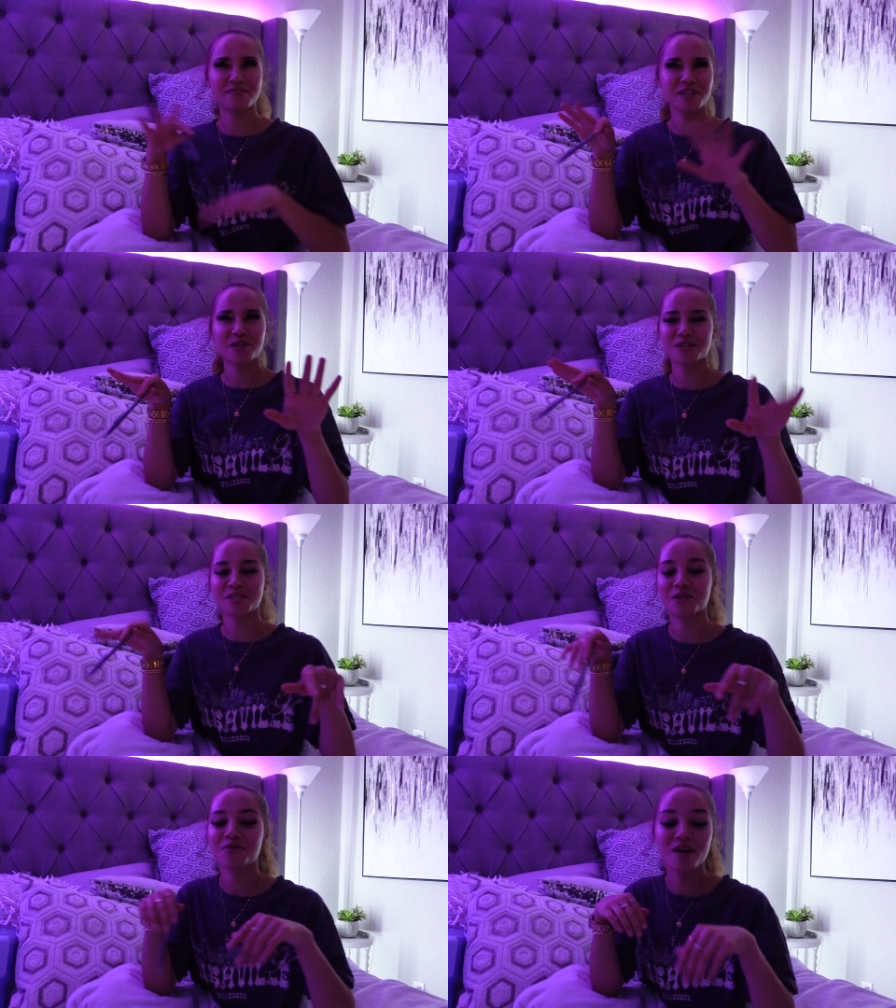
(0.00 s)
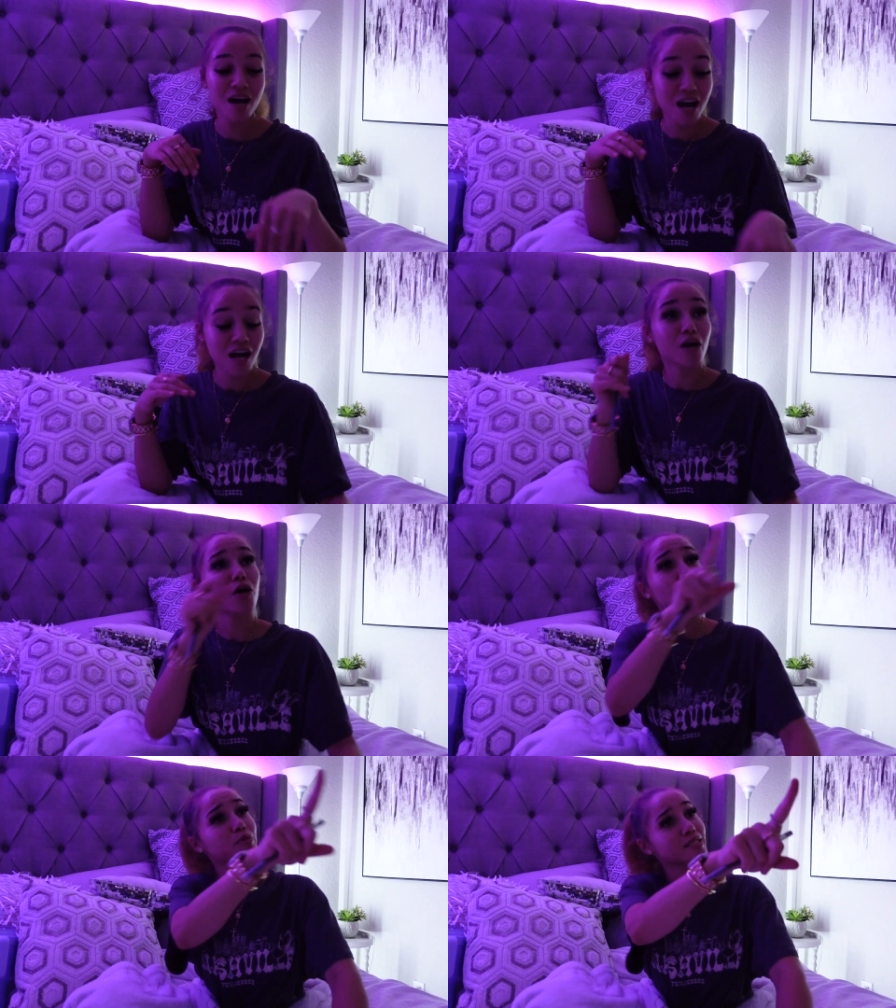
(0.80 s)
video or so.
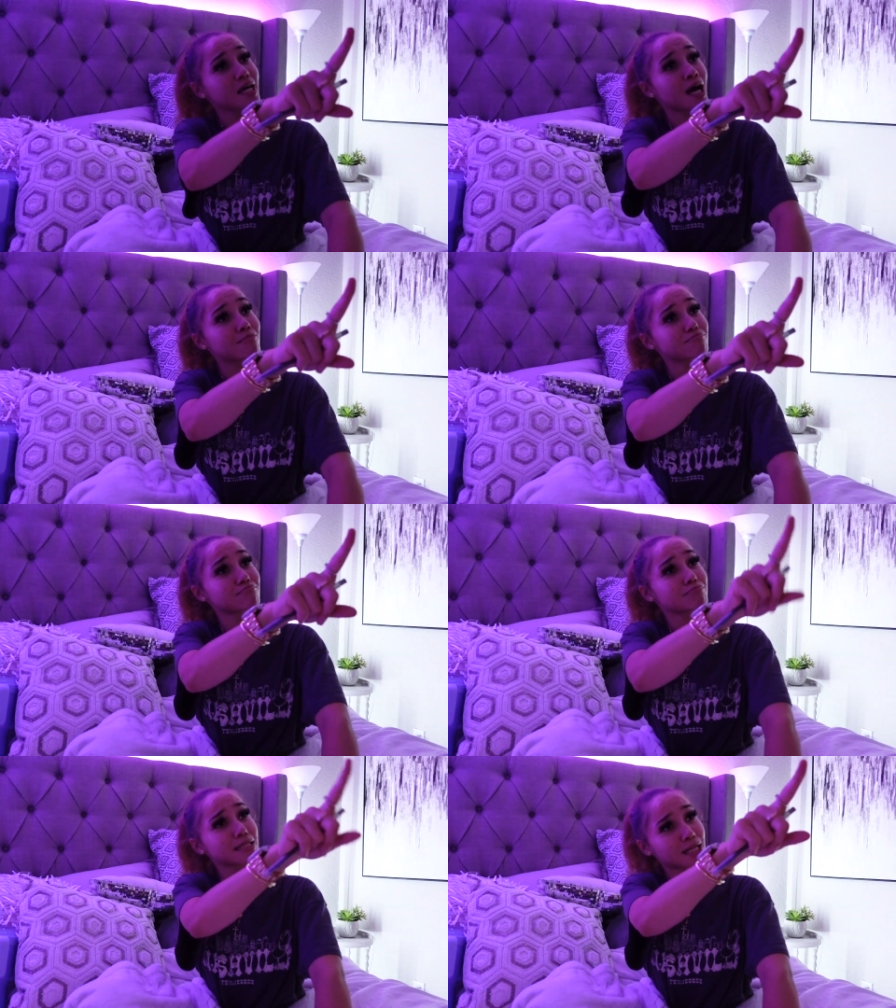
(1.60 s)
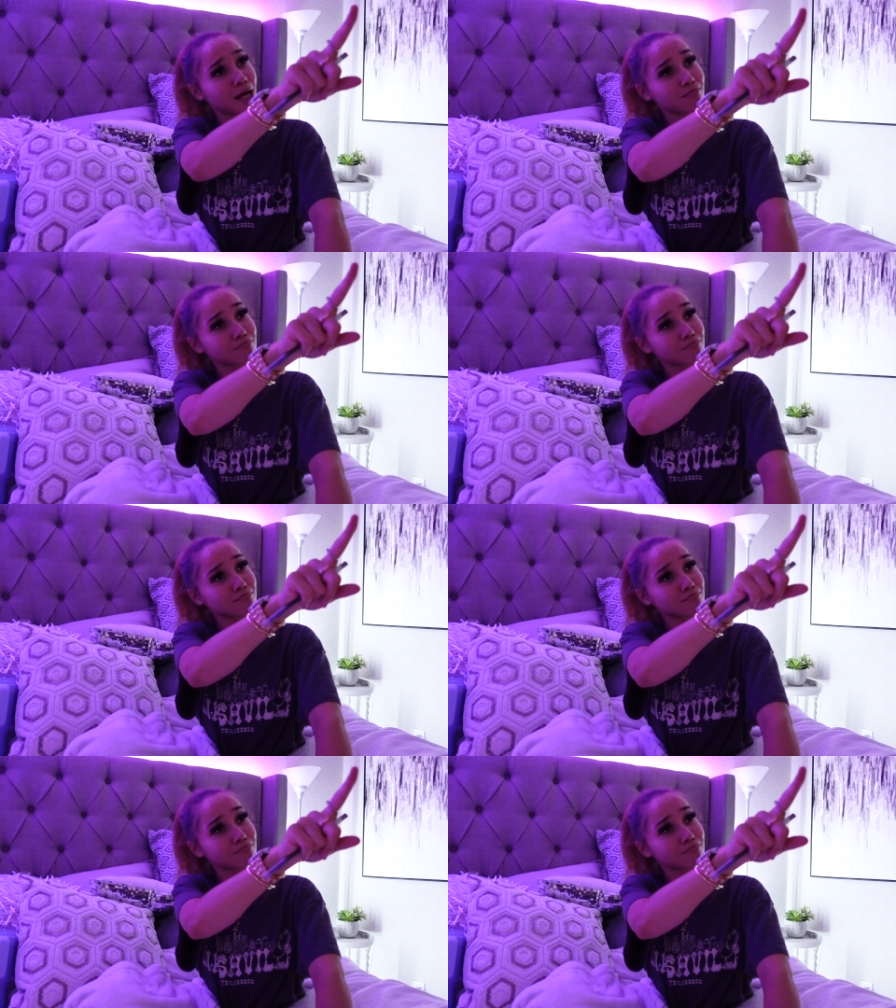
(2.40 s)
Girl, please stop. Please stop.